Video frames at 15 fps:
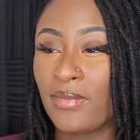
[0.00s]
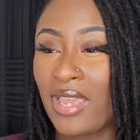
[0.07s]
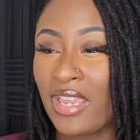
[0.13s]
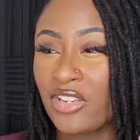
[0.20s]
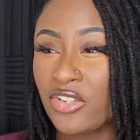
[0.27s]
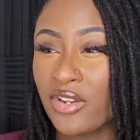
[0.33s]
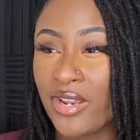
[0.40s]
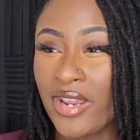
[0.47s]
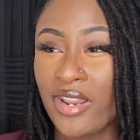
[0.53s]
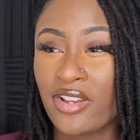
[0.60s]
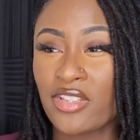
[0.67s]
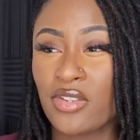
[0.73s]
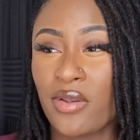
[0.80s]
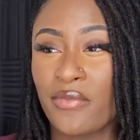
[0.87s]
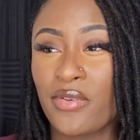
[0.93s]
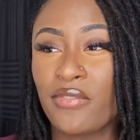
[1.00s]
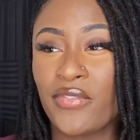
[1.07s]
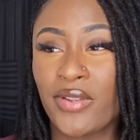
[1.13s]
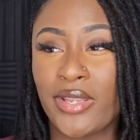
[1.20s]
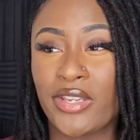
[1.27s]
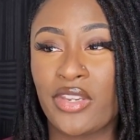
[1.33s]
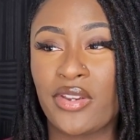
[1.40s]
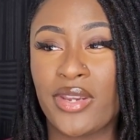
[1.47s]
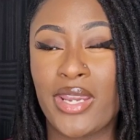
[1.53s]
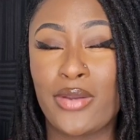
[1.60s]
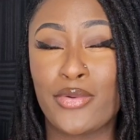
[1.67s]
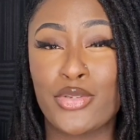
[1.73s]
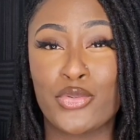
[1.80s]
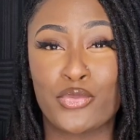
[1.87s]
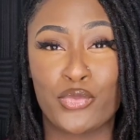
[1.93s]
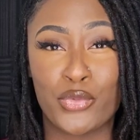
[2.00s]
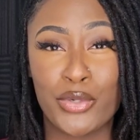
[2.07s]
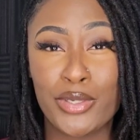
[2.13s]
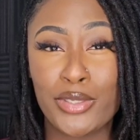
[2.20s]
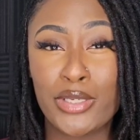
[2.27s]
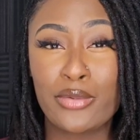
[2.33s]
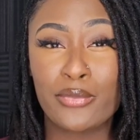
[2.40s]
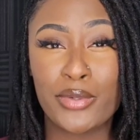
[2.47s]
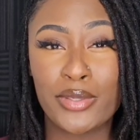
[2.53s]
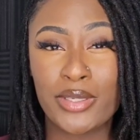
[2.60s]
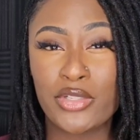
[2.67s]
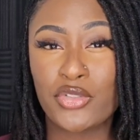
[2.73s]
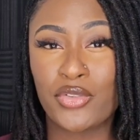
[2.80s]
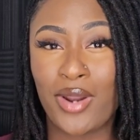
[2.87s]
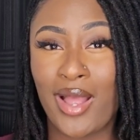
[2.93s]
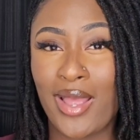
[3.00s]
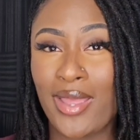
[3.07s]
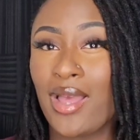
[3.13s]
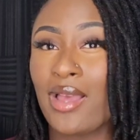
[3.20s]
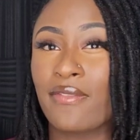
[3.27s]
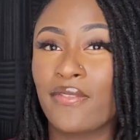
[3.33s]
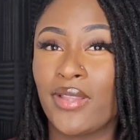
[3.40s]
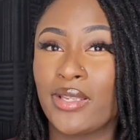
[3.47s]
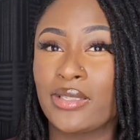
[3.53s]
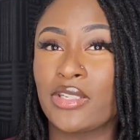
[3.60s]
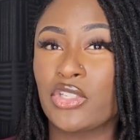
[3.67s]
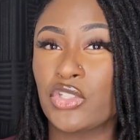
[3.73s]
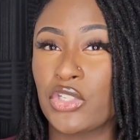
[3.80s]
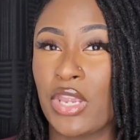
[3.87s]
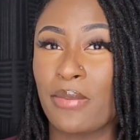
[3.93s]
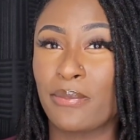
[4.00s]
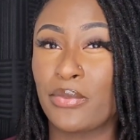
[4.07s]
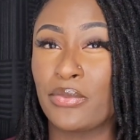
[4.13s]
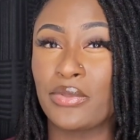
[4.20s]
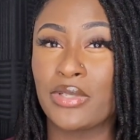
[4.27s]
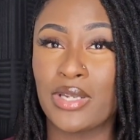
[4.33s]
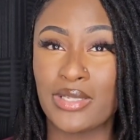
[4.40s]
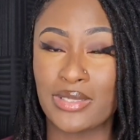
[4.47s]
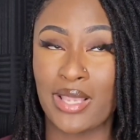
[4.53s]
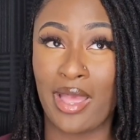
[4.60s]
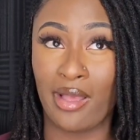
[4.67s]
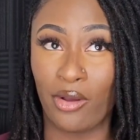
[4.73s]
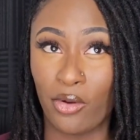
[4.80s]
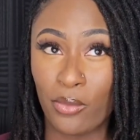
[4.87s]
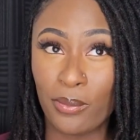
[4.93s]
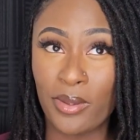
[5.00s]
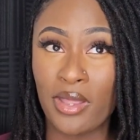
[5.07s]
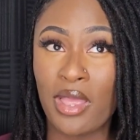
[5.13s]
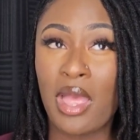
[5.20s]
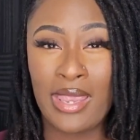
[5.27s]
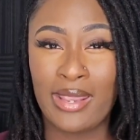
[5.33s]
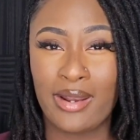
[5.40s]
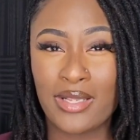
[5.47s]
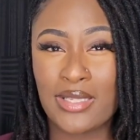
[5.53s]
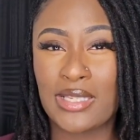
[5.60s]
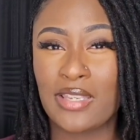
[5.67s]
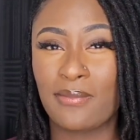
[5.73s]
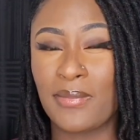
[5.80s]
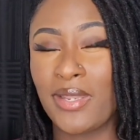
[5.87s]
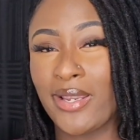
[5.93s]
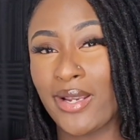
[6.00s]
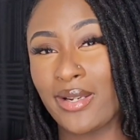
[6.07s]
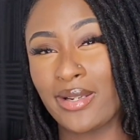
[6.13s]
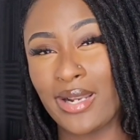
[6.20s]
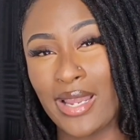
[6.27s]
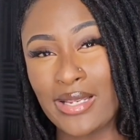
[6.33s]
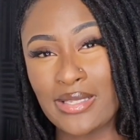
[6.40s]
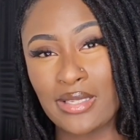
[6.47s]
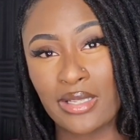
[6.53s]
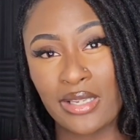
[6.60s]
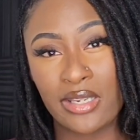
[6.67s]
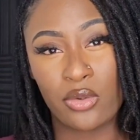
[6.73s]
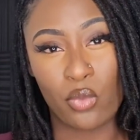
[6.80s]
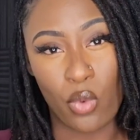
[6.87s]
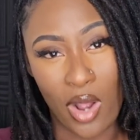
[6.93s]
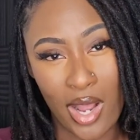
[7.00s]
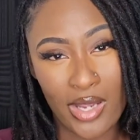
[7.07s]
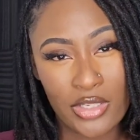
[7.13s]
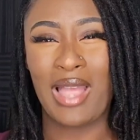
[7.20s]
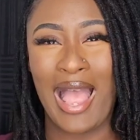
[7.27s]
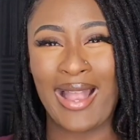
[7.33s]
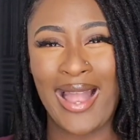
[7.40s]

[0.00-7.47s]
in your hair. So if you feel like your hair is really, really dry, I feel like this shampoo does help. It doesn't give me like a nice clean wash. I